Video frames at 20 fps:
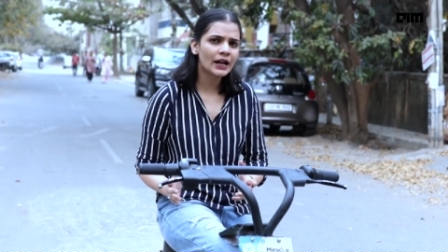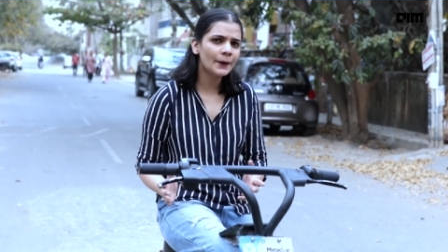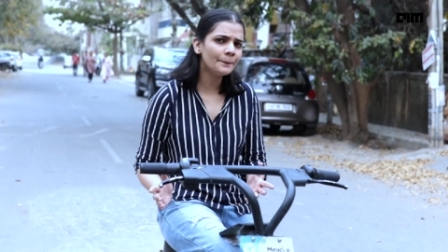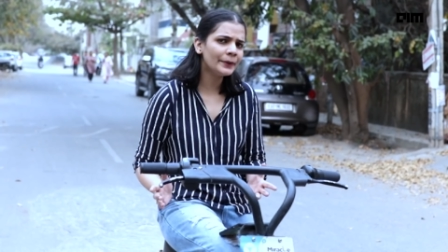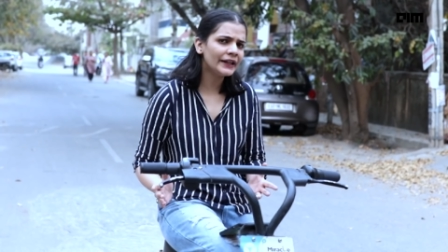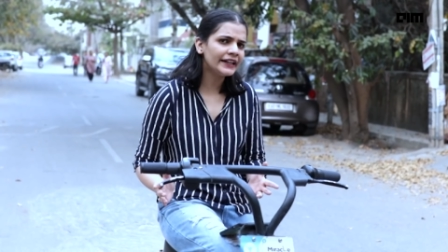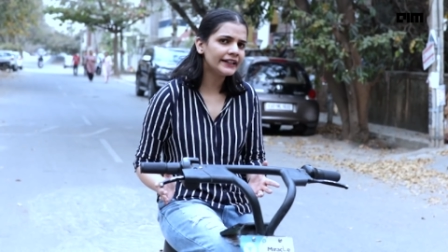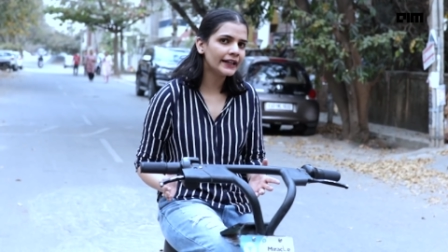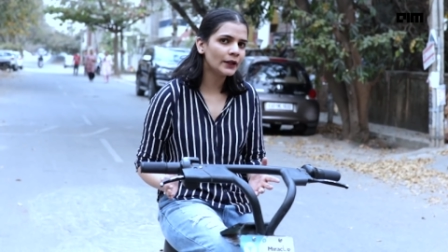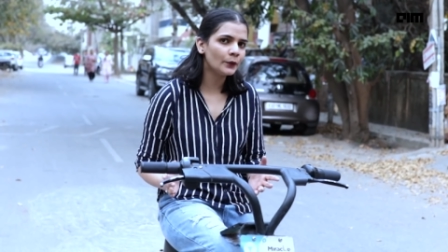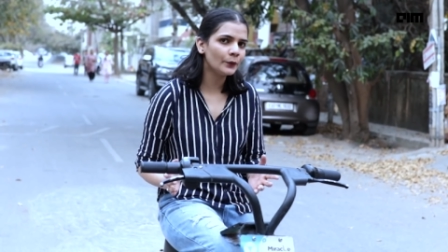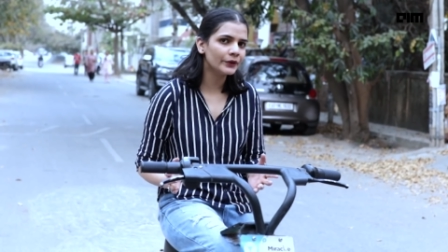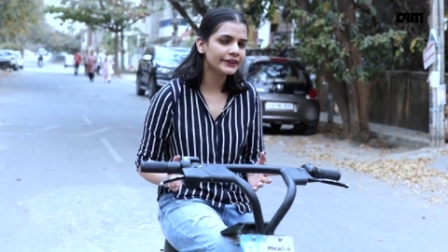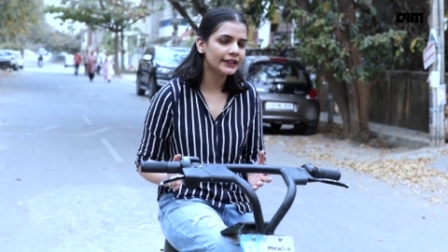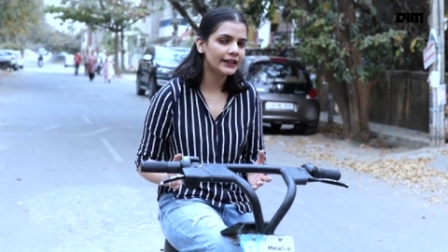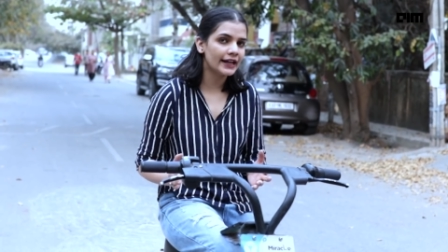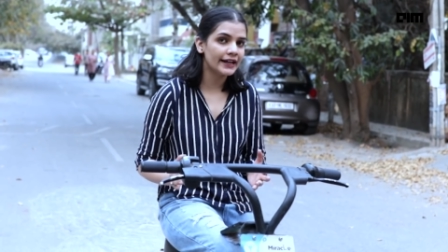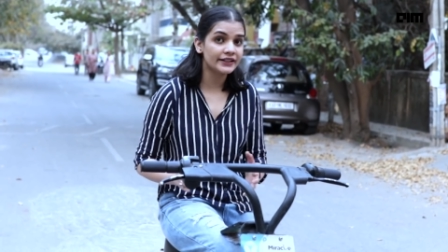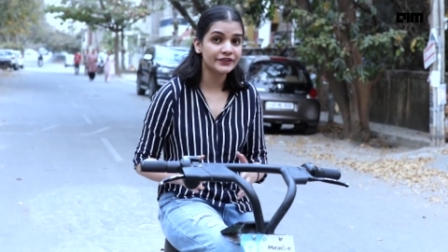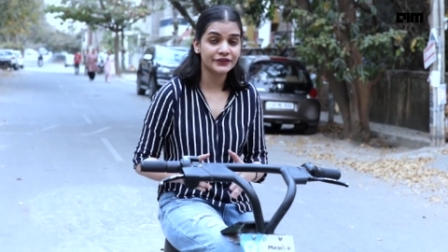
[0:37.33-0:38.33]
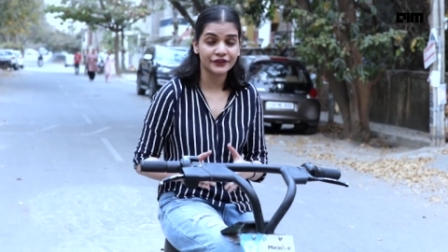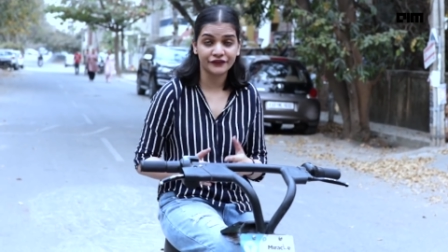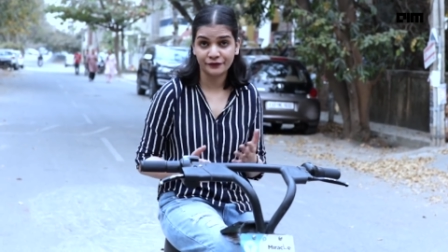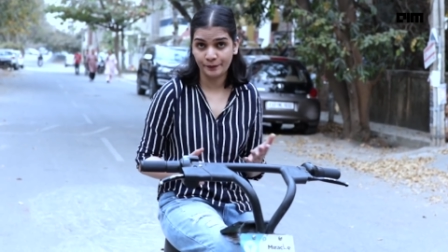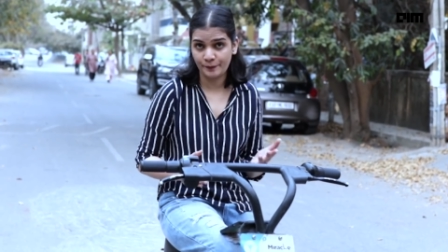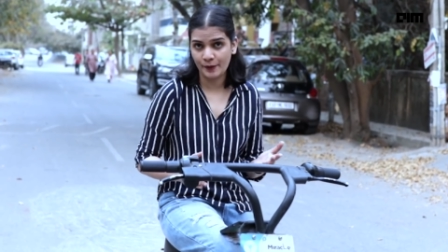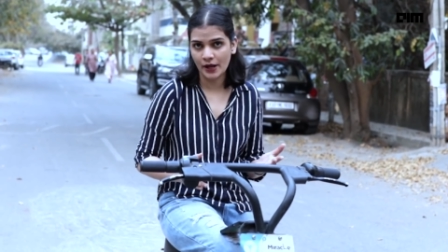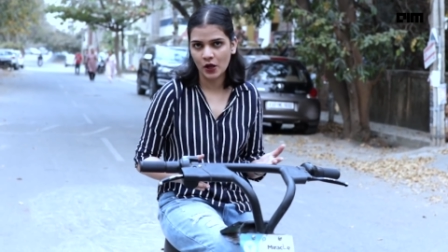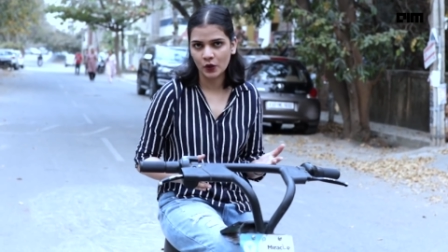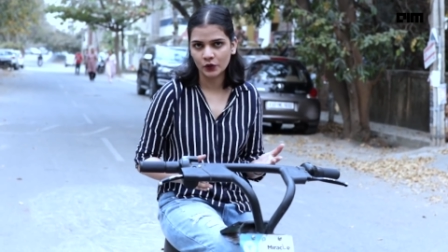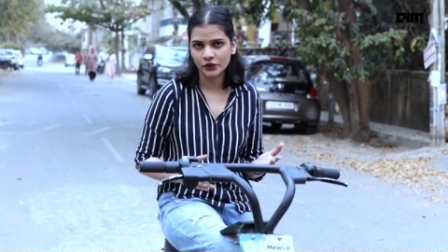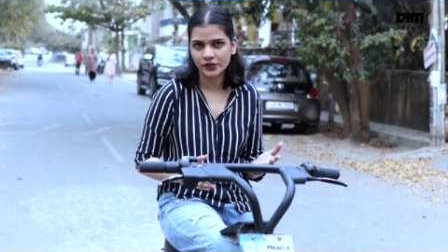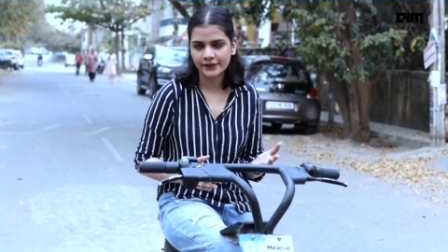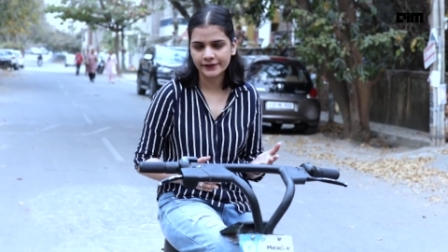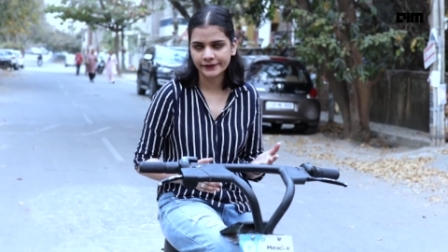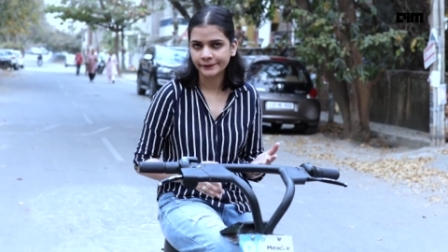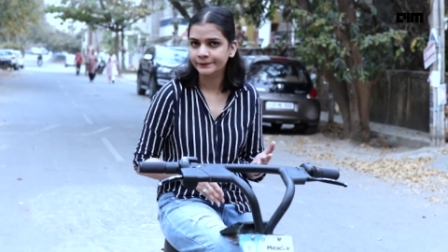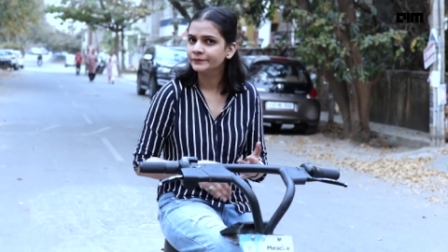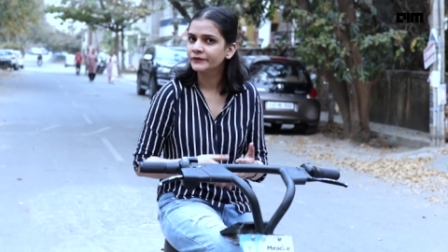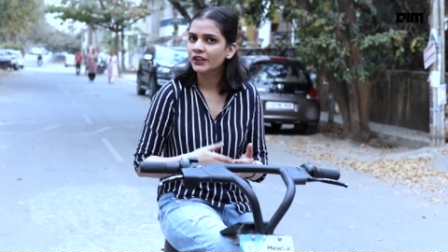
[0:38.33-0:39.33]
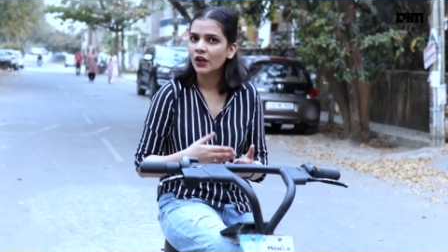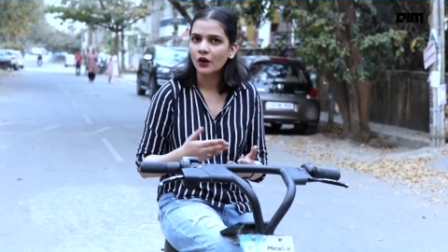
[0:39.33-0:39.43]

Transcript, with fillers: Competing with the likes of Bounce,